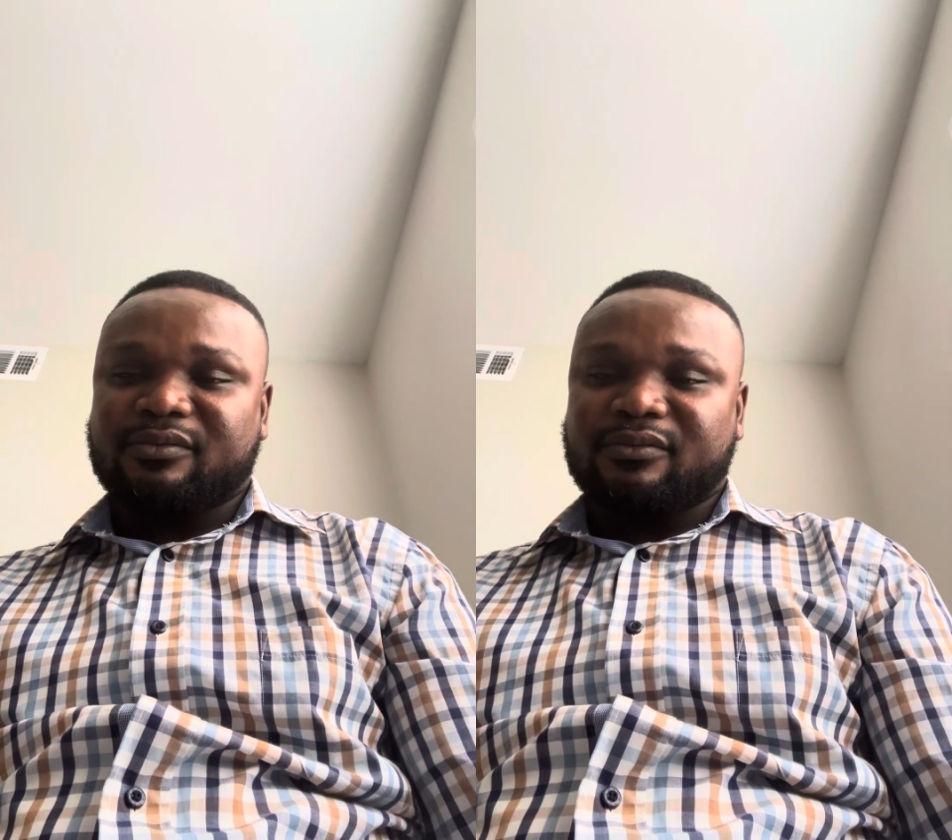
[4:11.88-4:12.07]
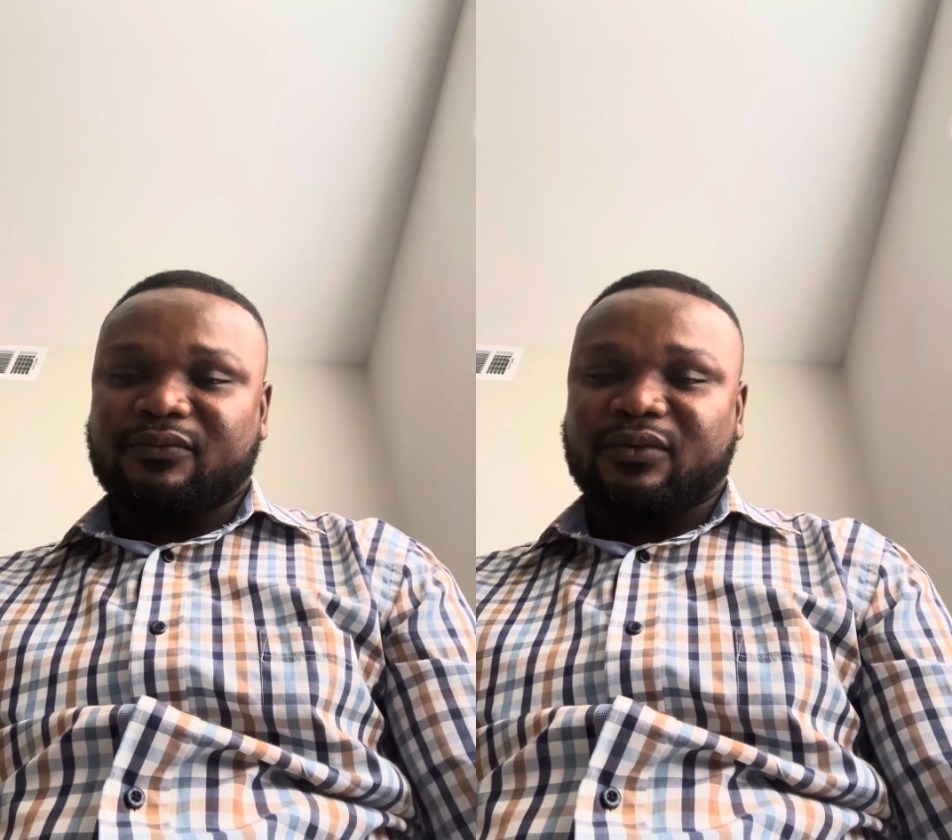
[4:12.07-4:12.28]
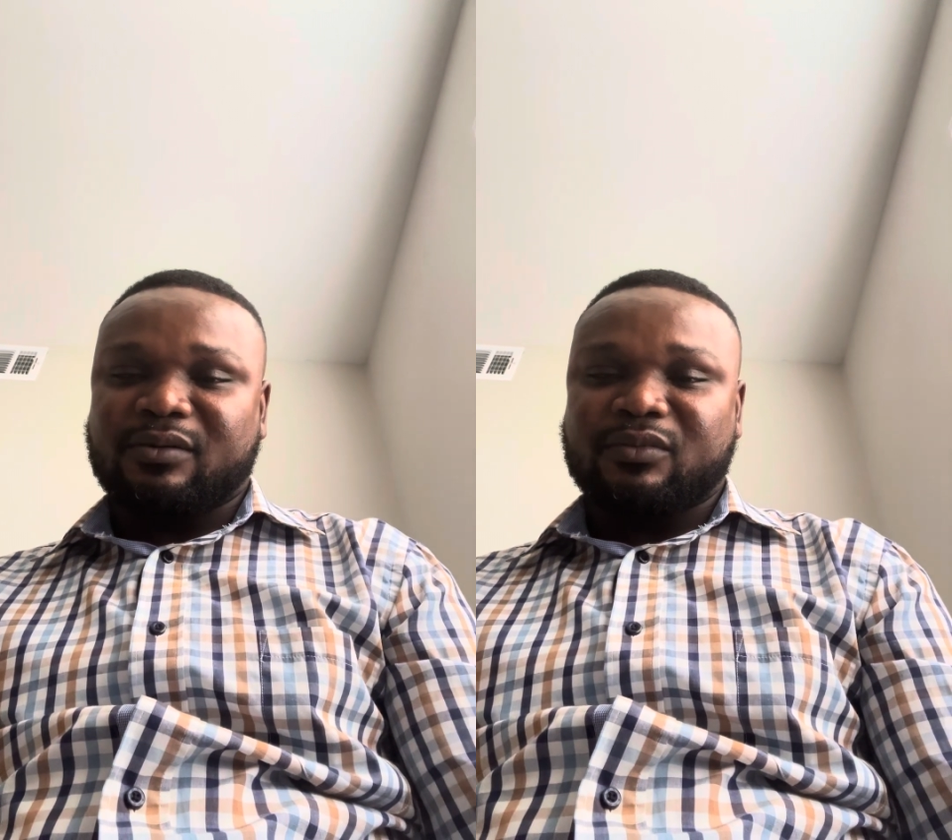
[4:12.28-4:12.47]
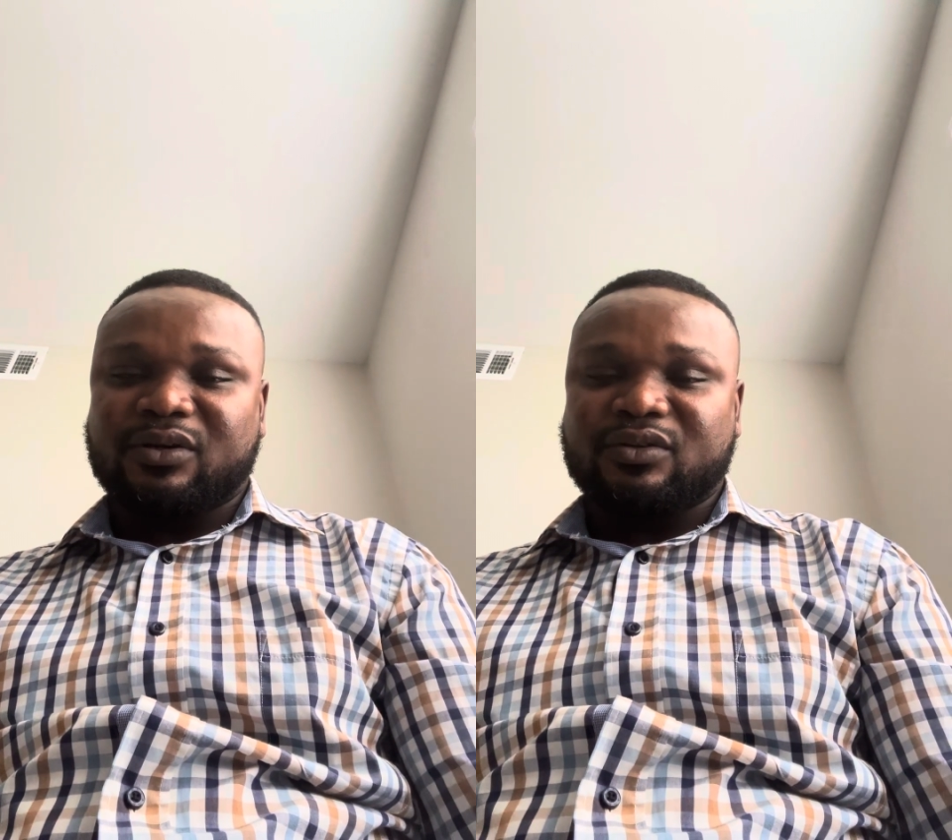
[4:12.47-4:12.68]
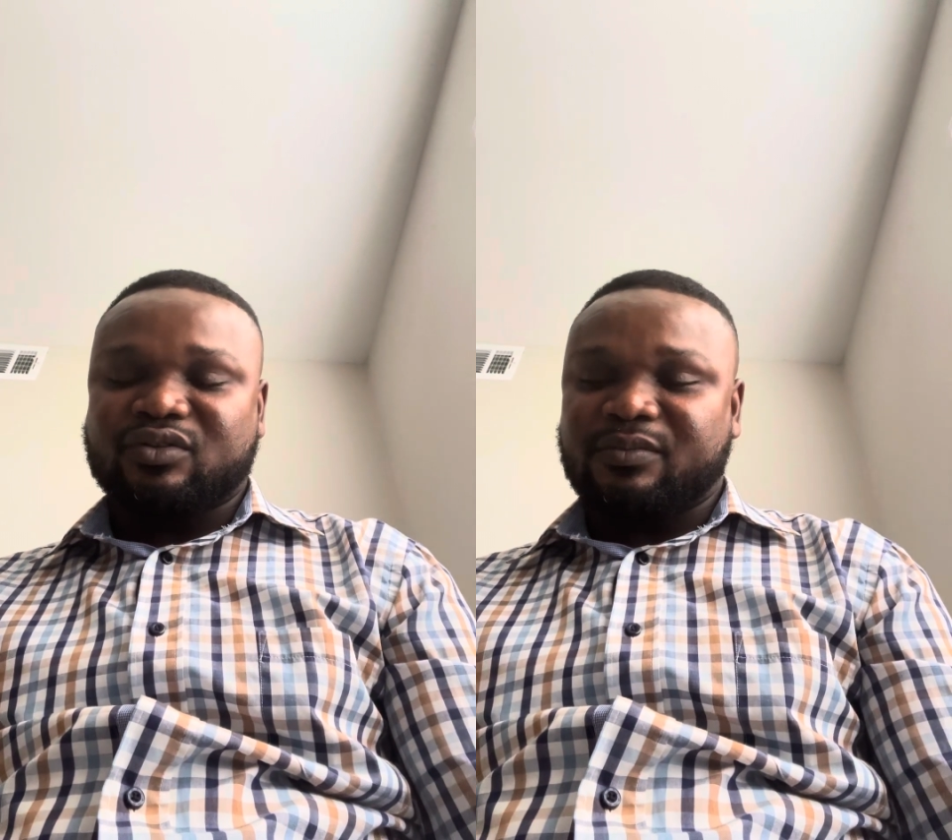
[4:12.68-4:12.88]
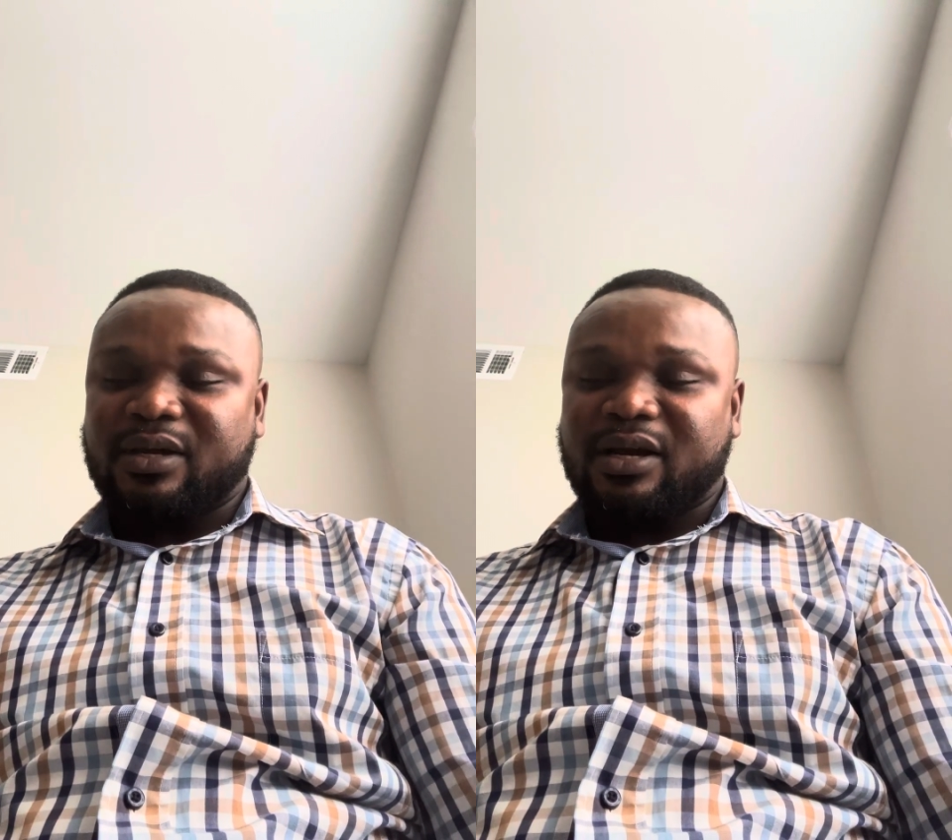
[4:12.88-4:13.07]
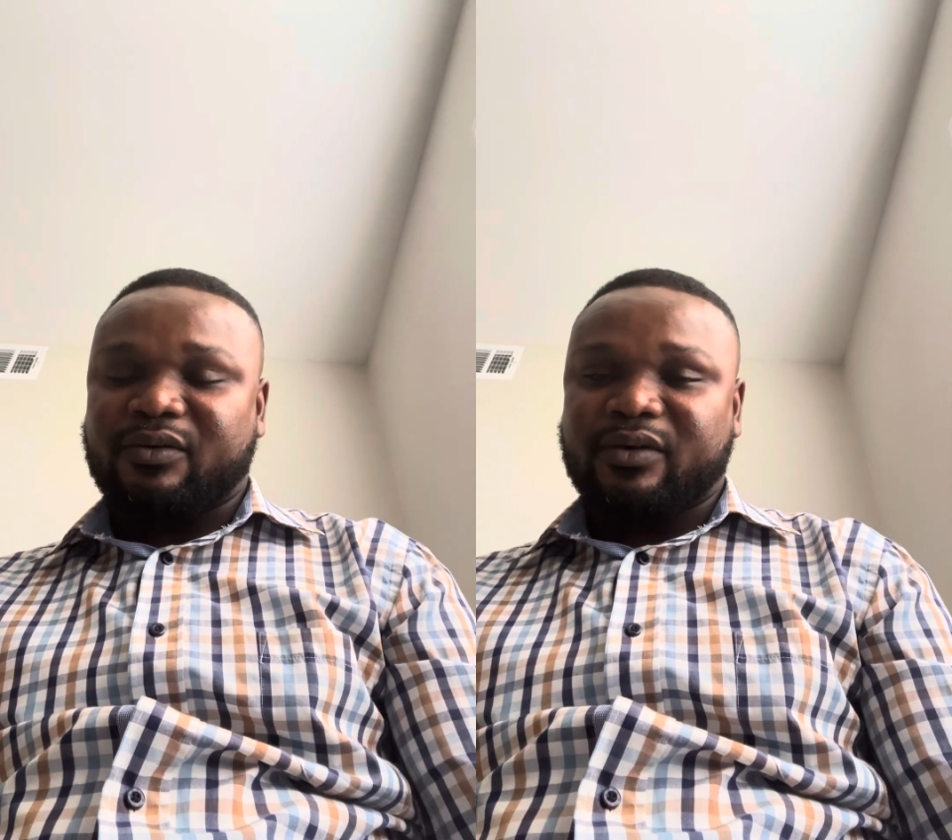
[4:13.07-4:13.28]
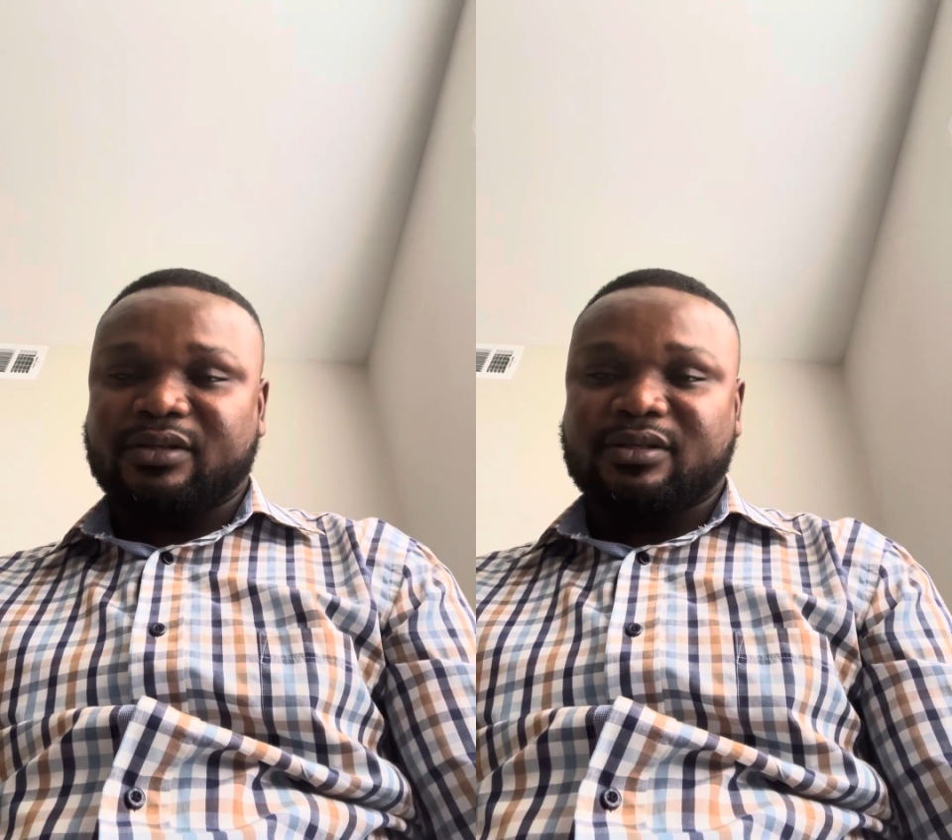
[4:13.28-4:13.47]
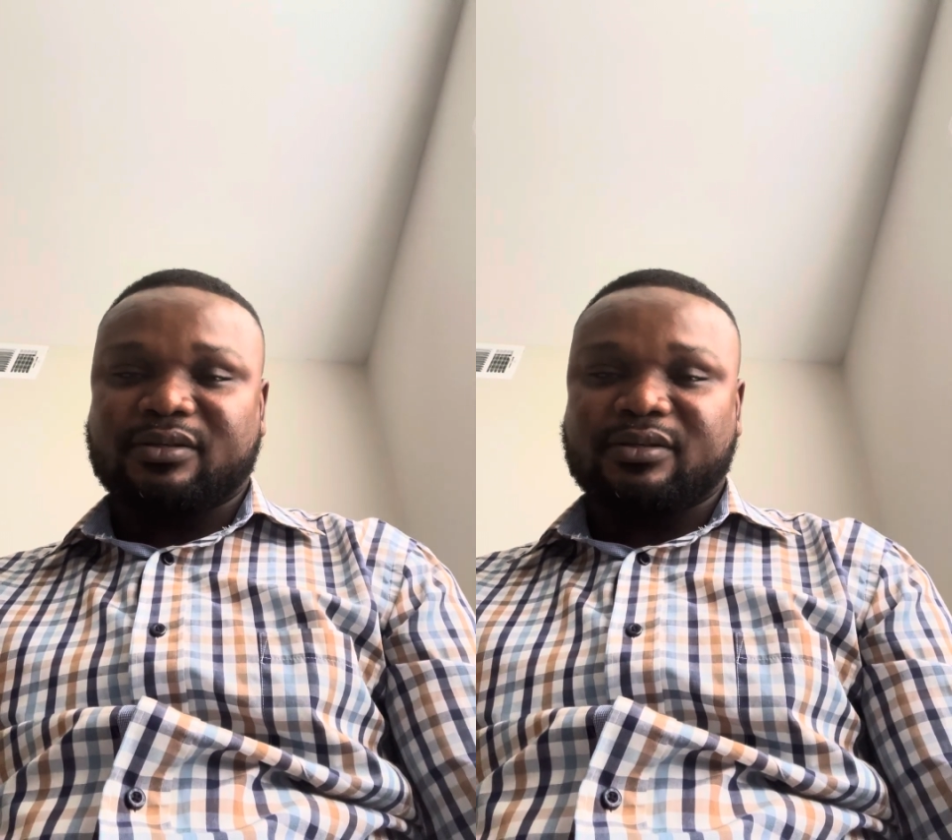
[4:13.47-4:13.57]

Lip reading: for the model to be accurate.